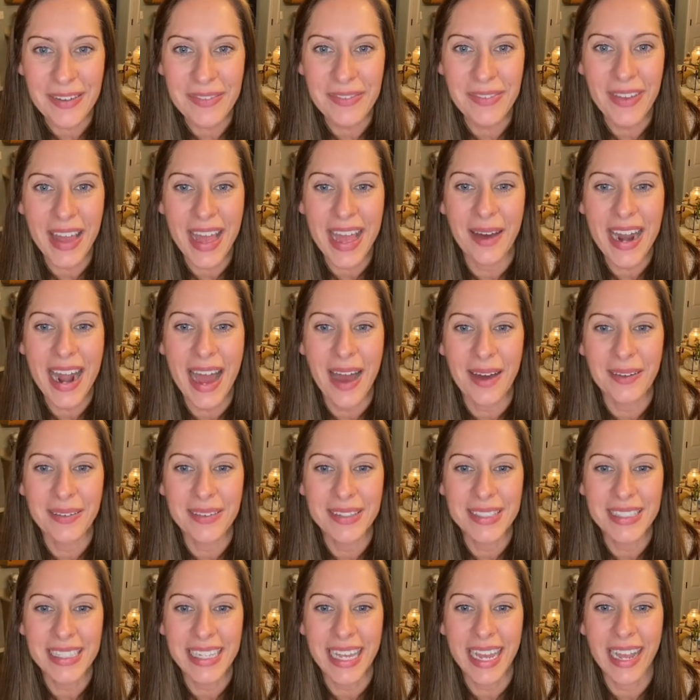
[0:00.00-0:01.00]
And I
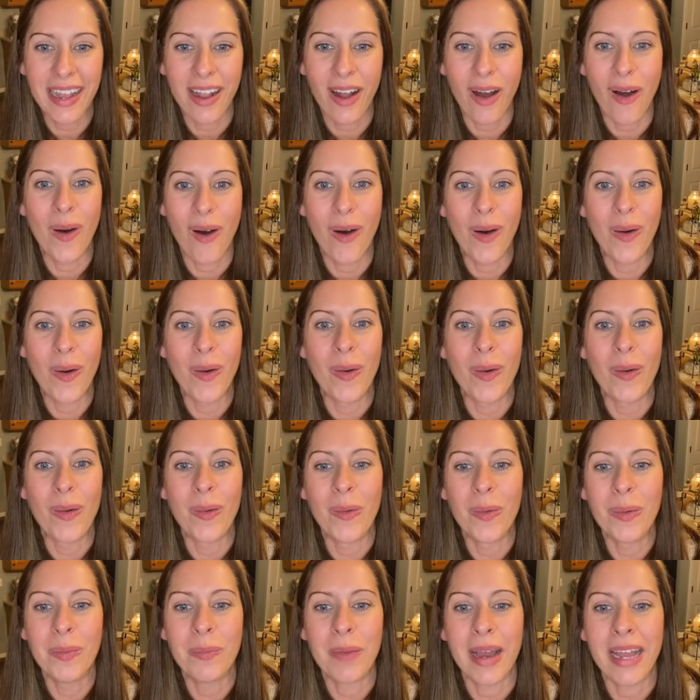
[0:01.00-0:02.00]
was like, oh
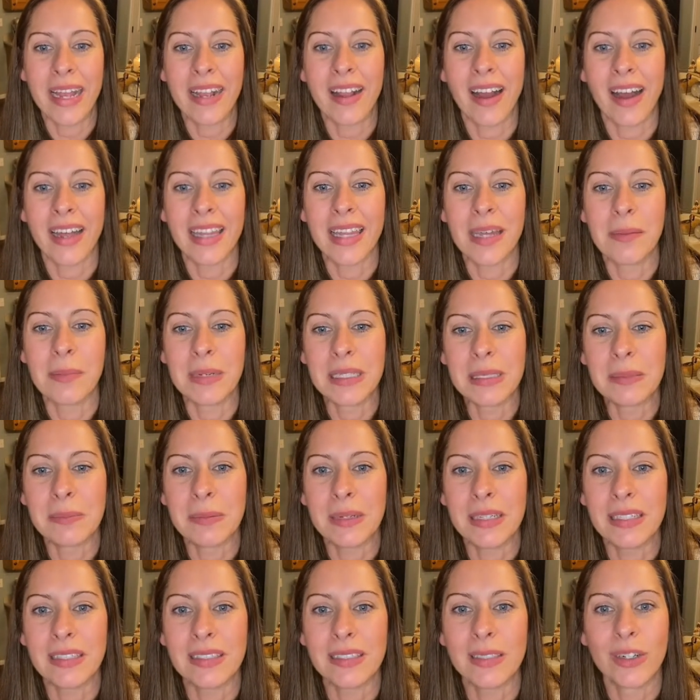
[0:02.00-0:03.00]
my God, that must
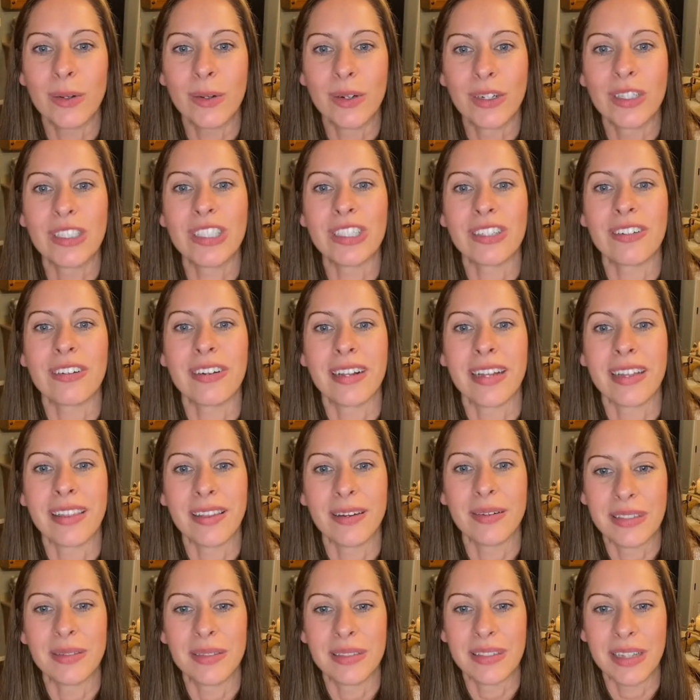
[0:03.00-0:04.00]
be torturing
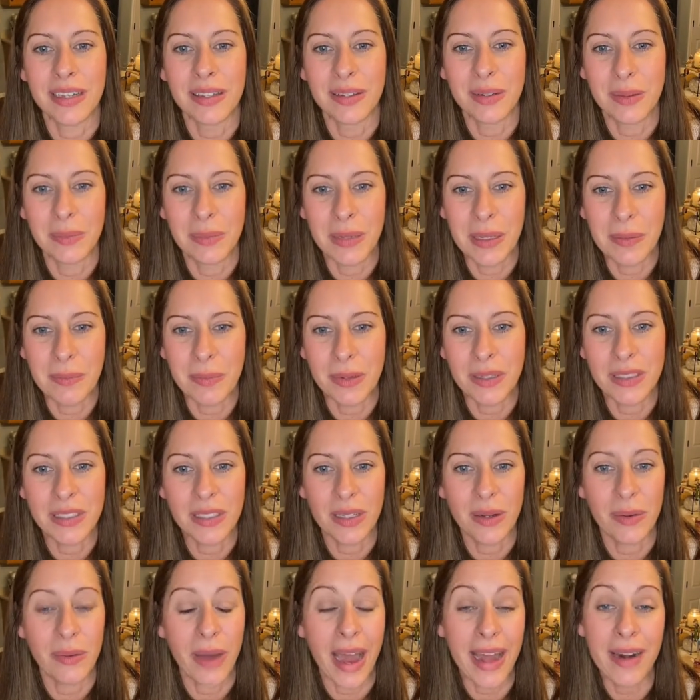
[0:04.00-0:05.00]
those other people.
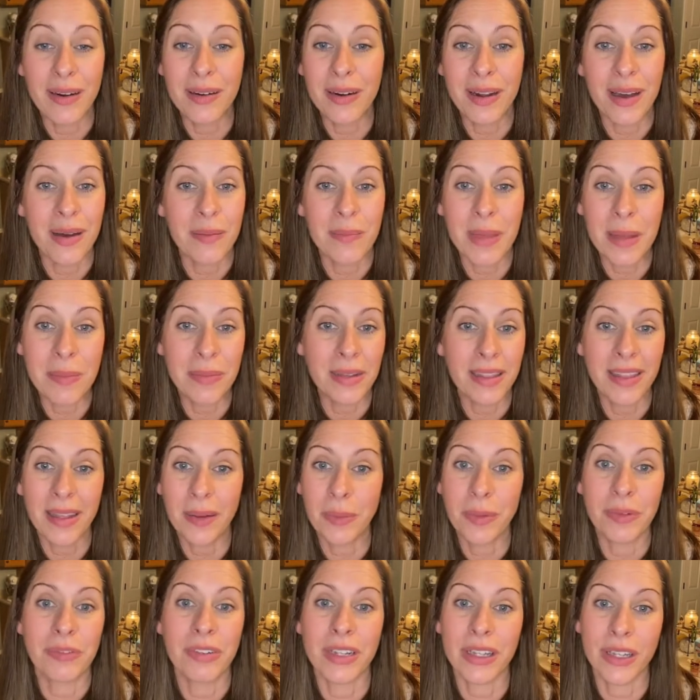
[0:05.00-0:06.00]
So I don't know, maybe they were
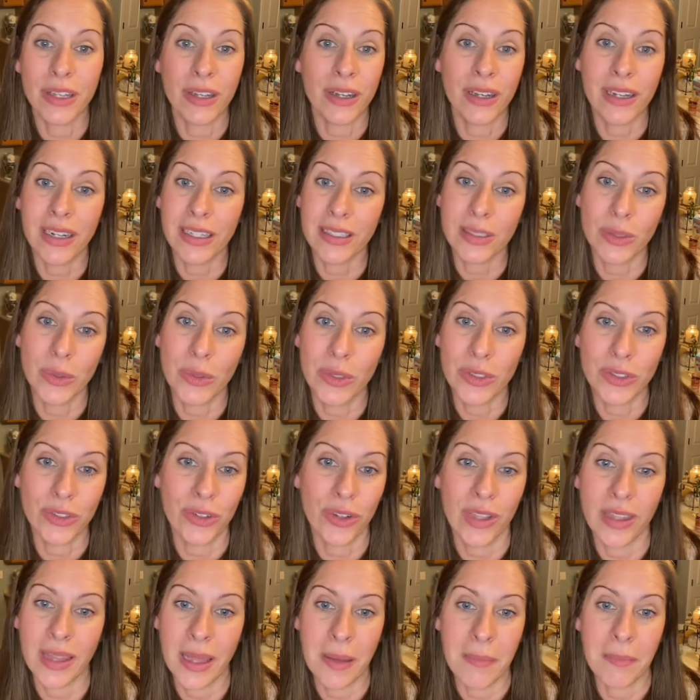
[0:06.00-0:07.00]
really good at torturing
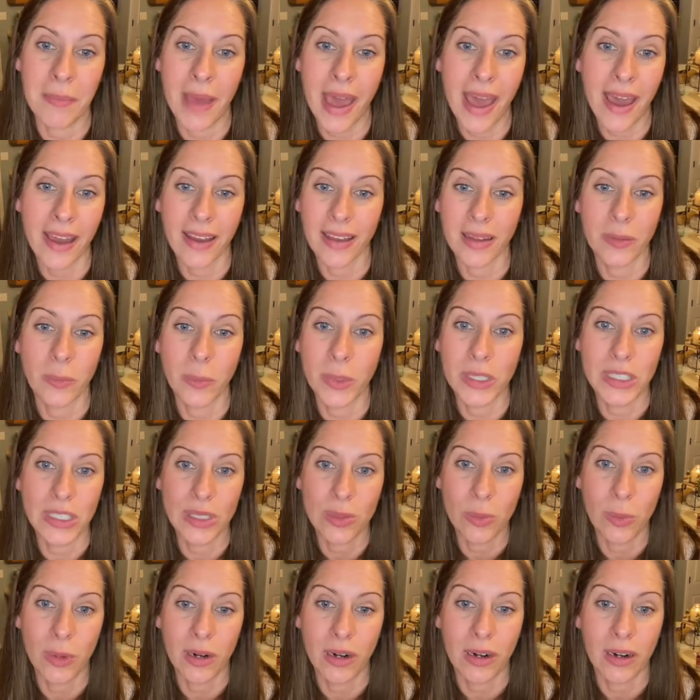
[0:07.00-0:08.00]
them back and we just
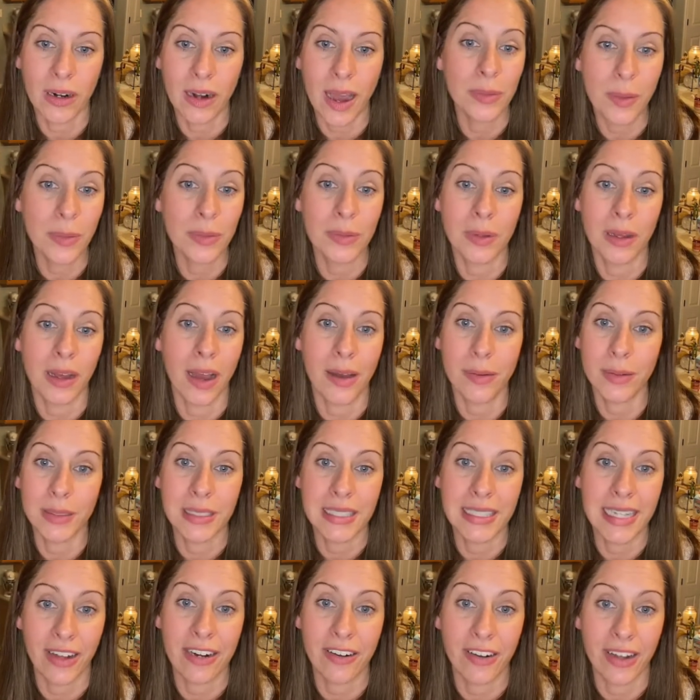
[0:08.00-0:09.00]
weren't. I was
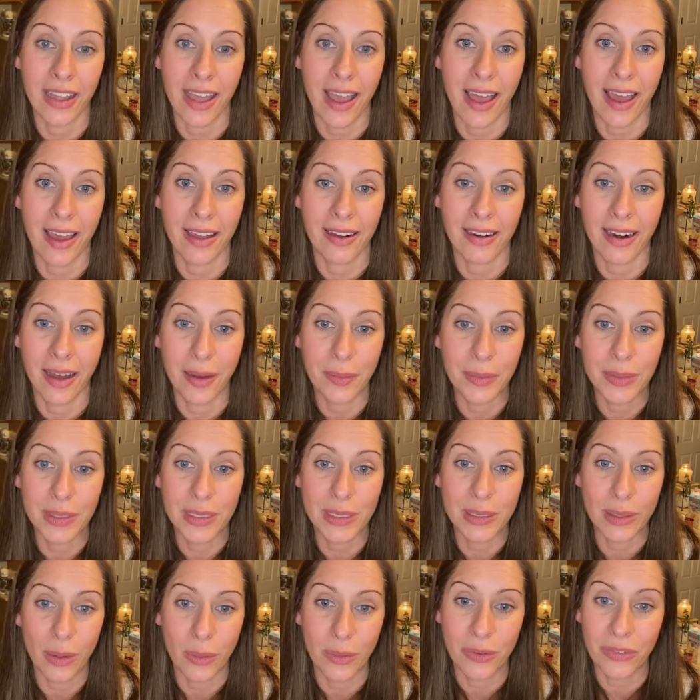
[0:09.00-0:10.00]
scaredy cat. I was
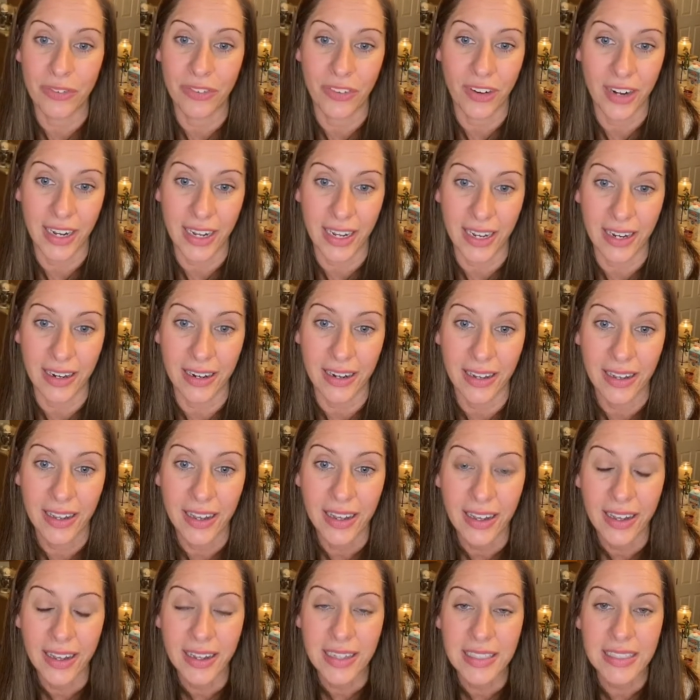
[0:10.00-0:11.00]
so afraid
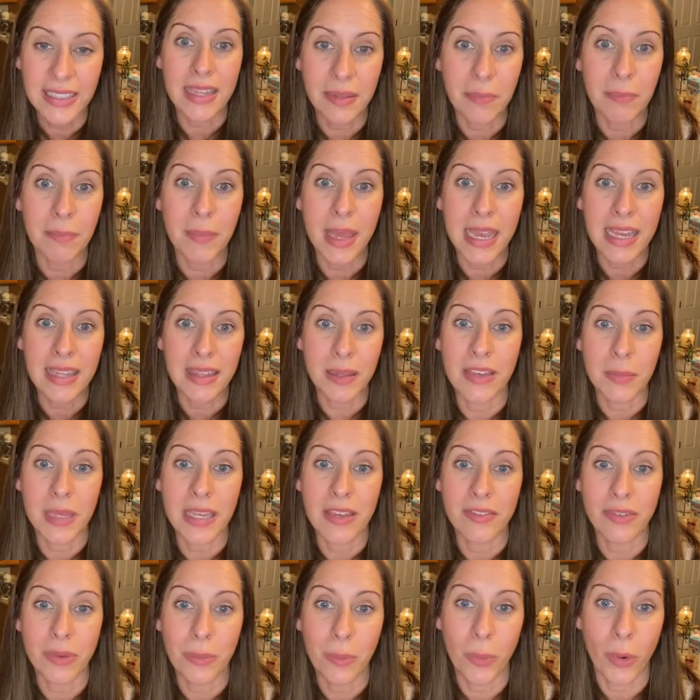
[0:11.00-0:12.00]
to make them
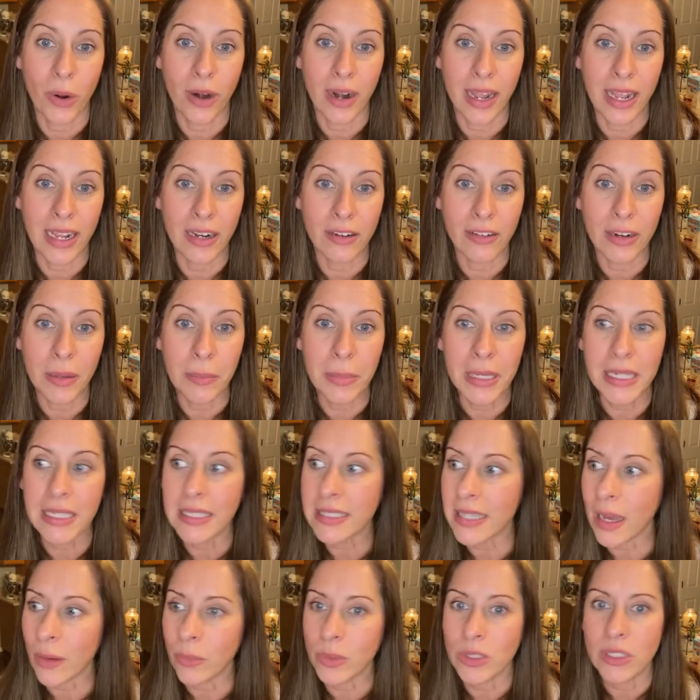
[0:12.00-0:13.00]
even more angry because I
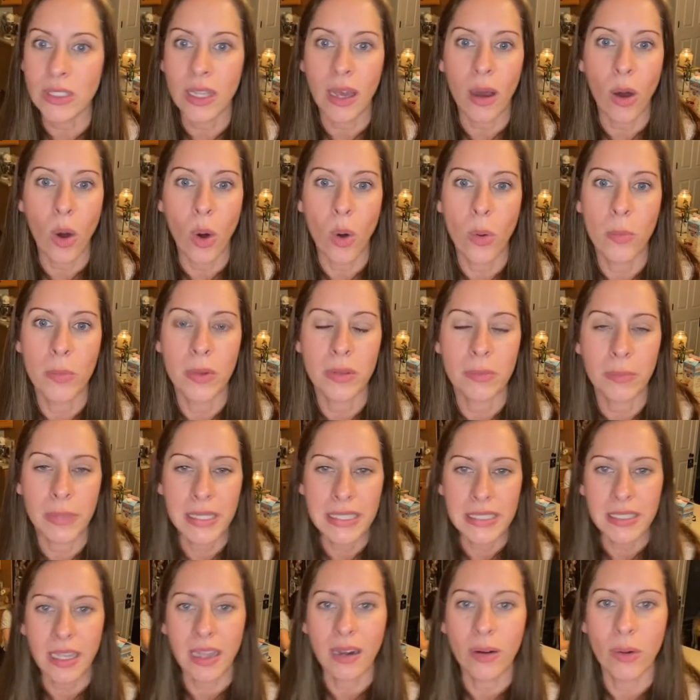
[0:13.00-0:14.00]
was home with my
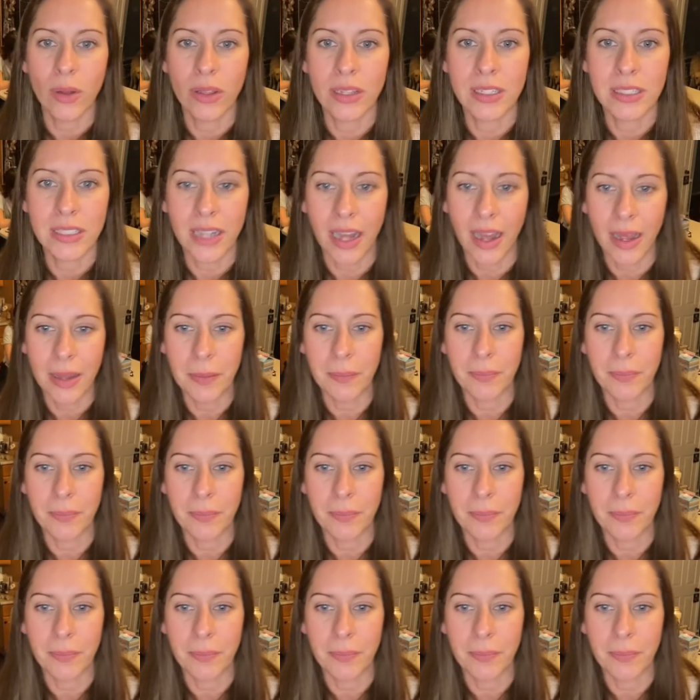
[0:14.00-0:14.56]
son all the time,